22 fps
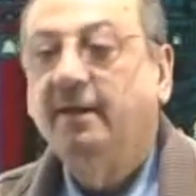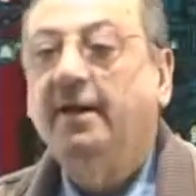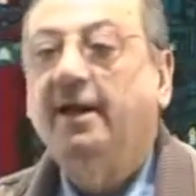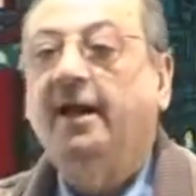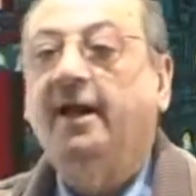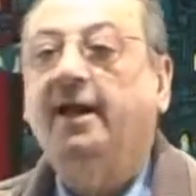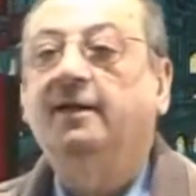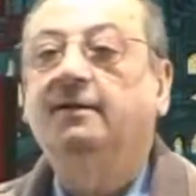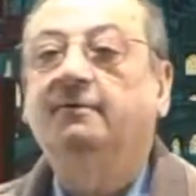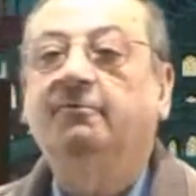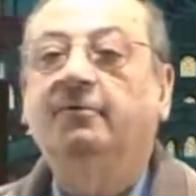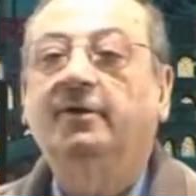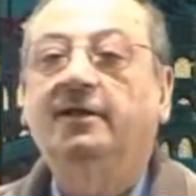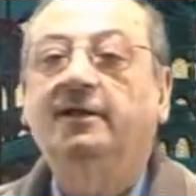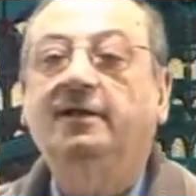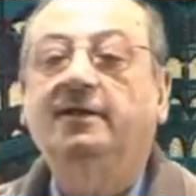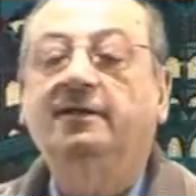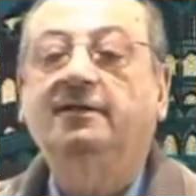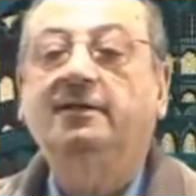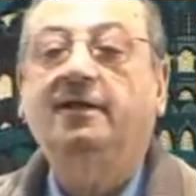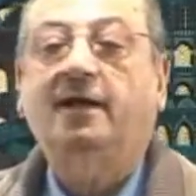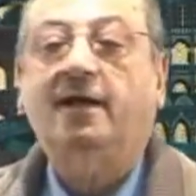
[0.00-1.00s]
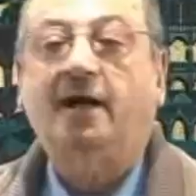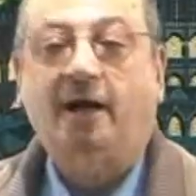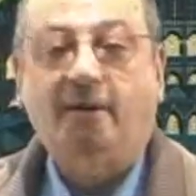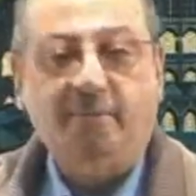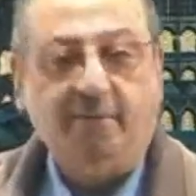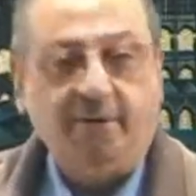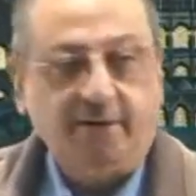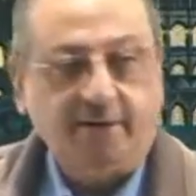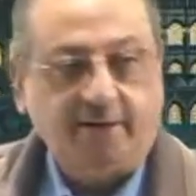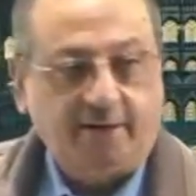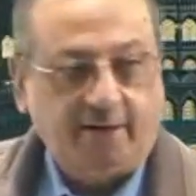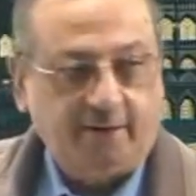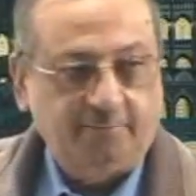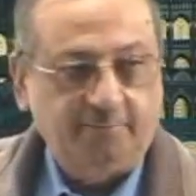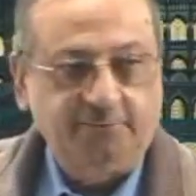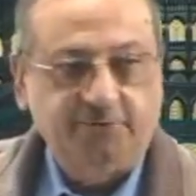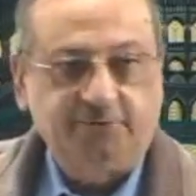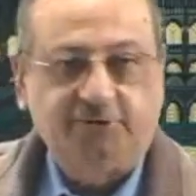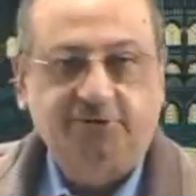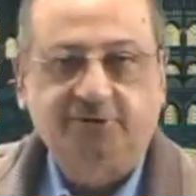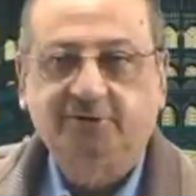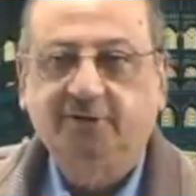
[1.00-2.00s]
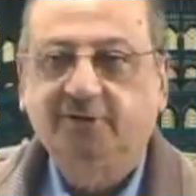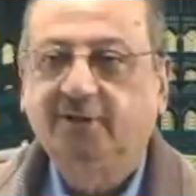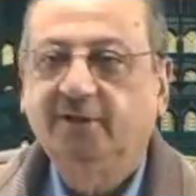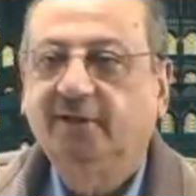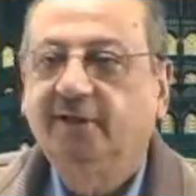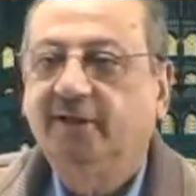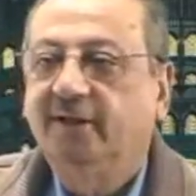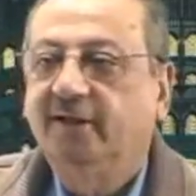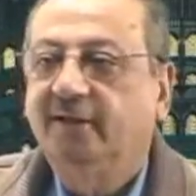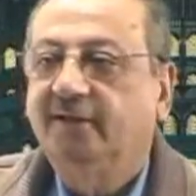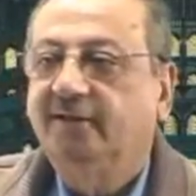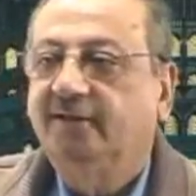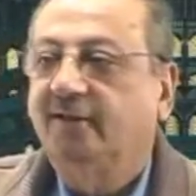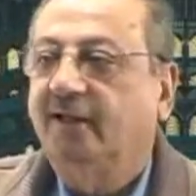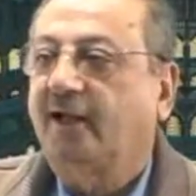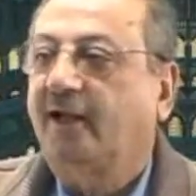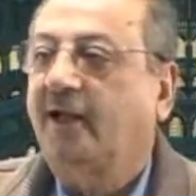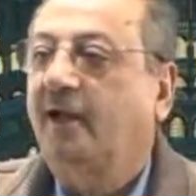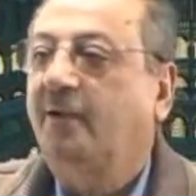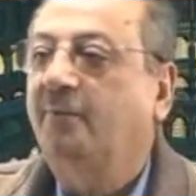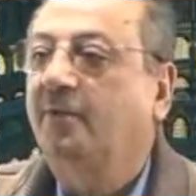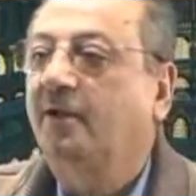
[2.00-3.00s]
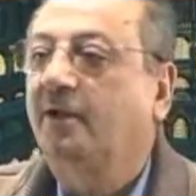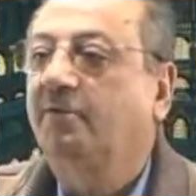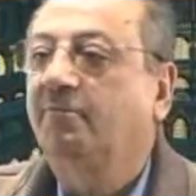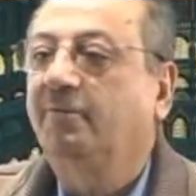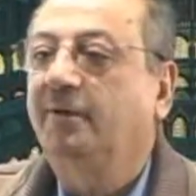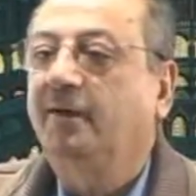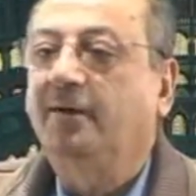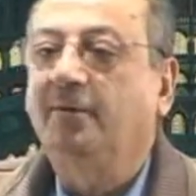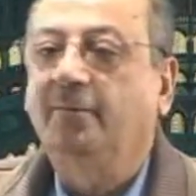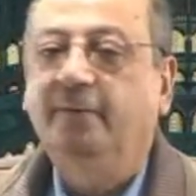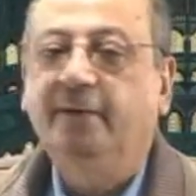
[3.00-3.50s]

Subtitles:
And when the khabar comes, the khabar will